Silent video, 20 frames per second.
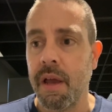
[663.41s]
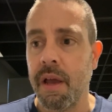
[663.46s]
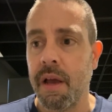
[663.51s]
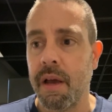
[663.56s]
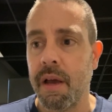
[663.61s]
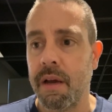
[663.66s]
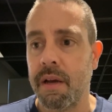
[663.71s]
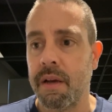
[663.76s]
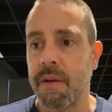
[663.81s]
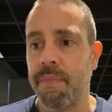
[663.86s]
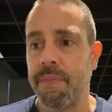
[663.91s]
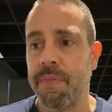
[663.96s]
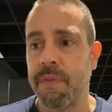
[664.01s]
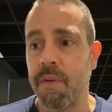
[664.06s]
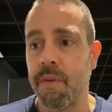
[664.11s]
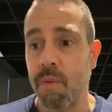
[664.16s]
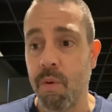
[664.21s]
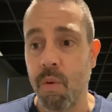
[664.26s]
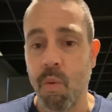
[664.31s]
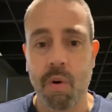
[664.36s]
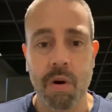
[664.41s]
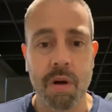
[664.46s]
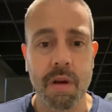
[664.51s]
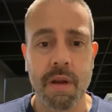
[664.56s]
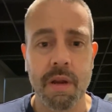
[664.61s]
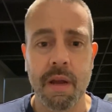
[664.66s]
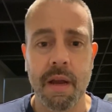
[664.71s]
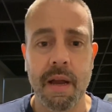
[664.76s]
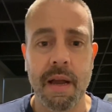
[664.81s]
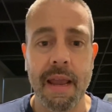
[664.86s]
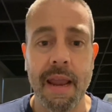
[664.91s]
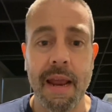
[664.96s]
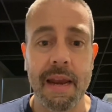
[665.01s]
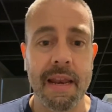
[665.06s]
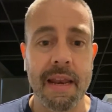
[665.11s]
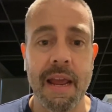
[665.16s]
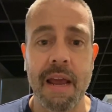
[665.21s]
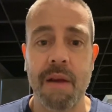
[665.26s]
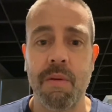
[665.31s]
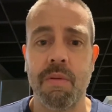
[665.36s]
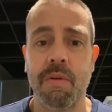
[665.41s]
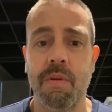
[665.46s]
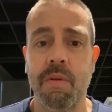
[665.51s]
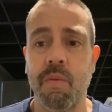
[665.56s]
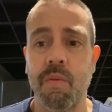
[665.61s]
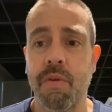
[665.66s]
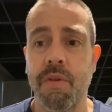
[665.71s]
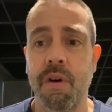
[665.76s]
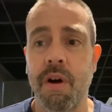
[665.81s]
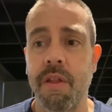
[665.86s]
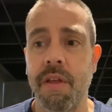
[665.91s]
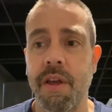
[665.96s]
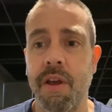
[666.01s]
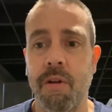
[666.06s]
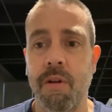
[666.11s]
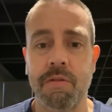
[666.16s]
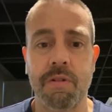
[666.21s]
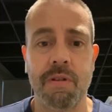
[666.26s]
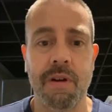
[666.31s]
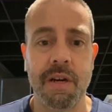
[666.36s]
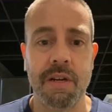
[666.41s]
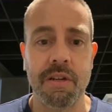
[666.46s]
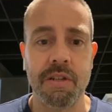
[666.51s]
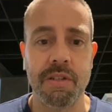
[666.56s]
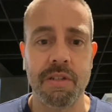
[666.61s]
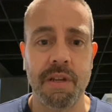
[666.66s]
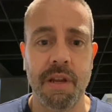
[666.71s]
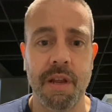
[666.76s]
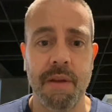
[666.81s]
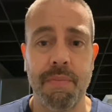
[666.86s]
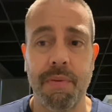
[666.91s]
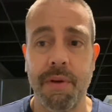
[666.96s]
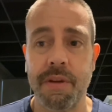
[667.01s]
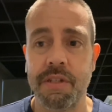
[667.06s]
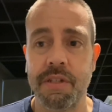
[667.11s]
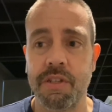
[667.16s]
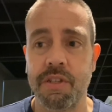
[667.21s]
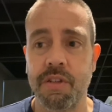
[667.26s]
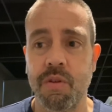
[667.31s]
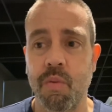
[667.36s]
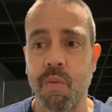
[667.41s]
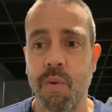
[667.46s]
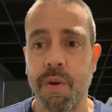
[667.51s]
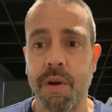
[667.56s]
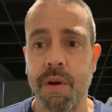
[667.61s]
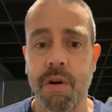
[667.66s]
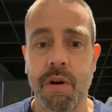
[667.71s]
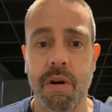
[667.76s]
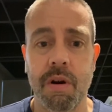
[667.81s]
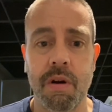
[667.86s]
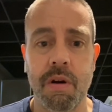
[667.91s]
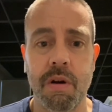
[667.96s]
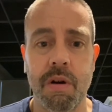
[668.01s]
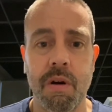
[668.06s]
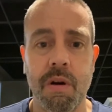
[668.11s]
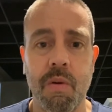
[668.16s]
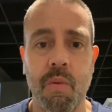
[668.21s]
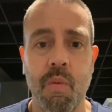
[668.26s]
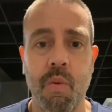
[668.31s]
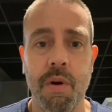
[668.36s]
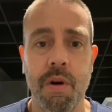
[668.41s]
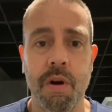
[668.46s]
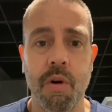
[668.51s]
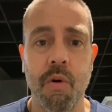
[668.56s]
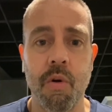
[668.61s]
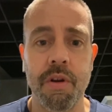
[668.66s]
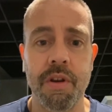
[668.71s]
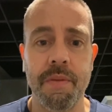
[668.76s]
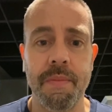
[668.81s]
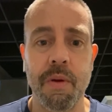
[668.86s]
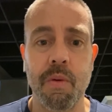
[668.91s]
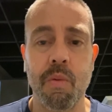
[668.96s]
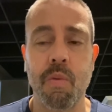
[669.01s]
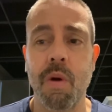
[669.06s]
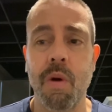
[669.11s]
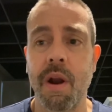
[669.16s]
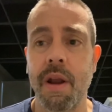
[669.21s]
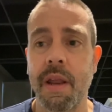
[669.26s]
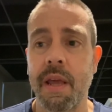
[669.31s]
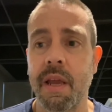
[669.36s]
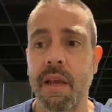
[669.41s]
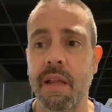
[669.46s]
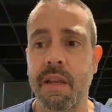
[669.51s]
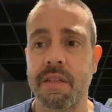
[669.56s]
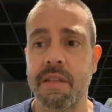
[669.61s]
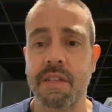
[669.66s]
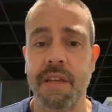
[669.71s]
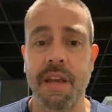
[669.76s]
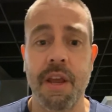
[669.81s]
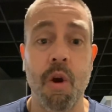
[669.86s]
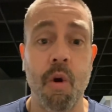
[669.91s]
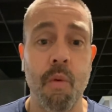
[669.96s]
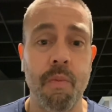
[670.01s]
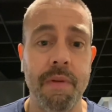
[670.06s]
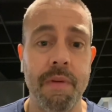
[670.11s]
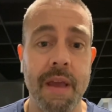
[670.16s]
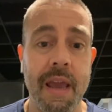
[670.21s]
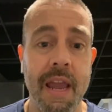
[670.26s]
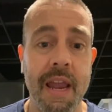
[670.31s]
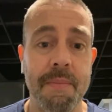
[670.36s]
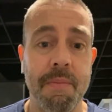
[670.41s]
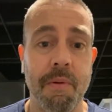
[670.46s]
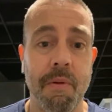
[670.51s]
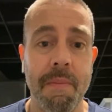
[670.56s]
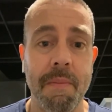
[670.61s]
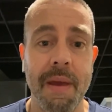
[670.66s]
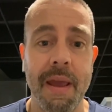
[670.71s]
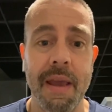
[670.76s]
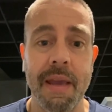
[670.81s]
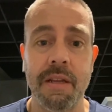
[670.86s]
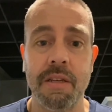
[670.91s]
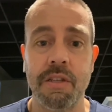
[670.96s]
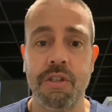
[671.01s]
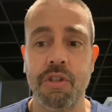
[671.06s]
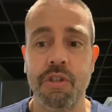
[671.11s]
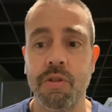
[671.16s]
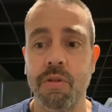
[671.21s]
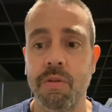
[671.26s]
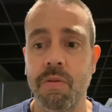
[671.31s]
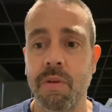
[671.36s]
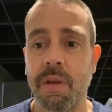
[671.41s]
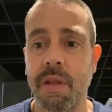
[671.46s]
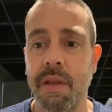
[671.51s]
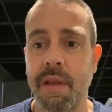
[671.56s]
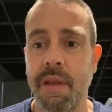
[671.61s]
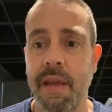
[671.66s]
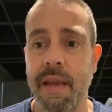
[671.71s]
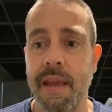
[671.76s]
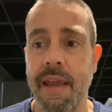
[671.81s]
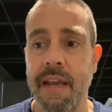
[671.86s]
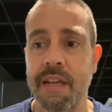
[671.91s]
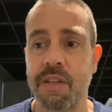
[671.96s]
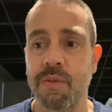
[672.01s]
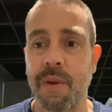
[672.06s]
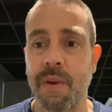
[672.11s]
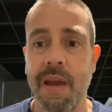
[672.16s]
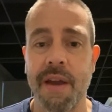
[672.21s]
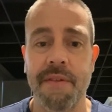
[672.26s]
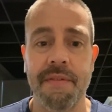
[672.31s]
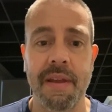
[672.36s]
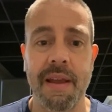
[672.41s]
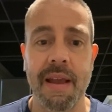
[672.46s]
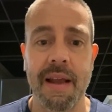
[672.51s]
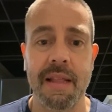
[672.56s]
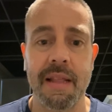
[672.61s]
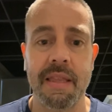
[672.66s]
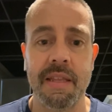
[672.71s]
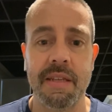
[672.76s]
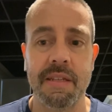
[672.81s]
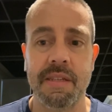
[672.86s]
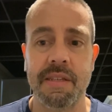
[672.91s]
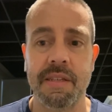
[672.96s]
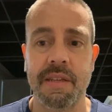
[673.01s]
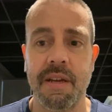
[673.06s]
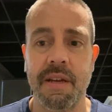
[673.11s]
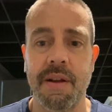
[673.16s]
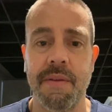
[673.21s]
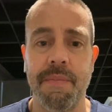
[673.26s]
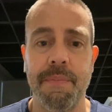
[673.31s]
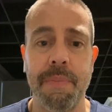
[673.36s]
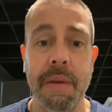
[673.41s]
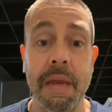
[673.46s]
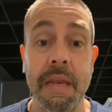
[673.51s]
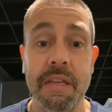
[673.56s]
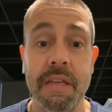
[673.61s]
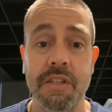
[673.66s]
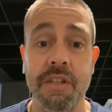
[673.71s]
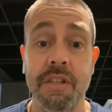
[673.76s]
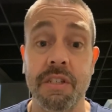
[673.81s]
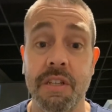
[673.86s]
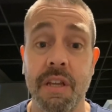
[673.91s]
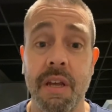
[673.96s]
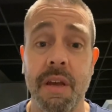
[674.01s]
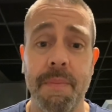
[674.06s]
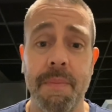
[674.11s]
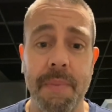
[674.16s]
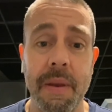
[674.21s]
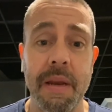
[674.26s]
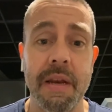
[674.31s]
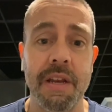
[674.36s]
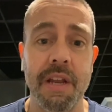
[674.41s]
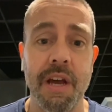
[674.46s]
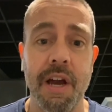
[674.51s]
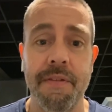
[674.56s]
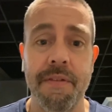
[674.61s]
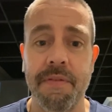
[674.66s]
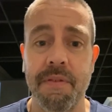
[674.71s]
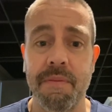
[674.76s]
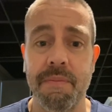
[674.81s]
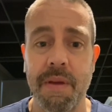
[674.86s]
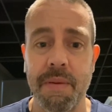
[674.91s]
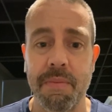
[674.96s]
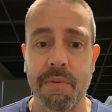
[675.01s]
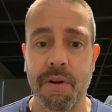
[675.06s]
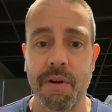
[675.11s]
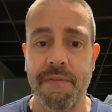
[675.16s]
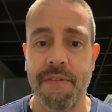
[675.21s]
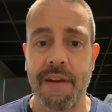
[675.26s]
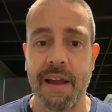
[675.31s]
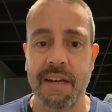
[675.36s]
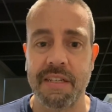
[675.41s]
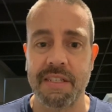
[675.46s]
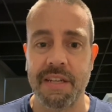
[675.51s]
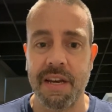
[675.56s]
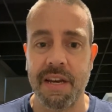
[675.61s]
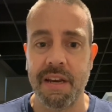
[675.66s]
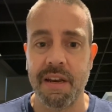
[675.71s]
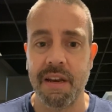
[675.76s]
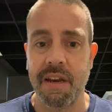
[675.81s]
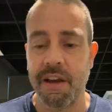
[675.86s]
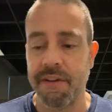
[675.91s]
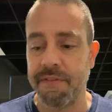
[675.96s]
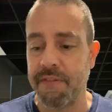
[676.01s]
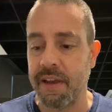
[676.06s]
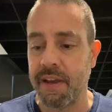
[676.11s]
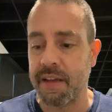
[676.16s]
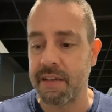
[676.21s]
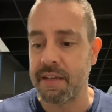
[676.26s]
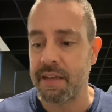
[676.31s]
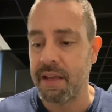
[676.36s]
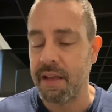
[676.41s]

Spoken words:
And we work hand in hand with all the health directors in places that we are going to be running, and say hopefully April, May, and June, in case we haven't got this beat enough and people aren't vaccinated enough yet.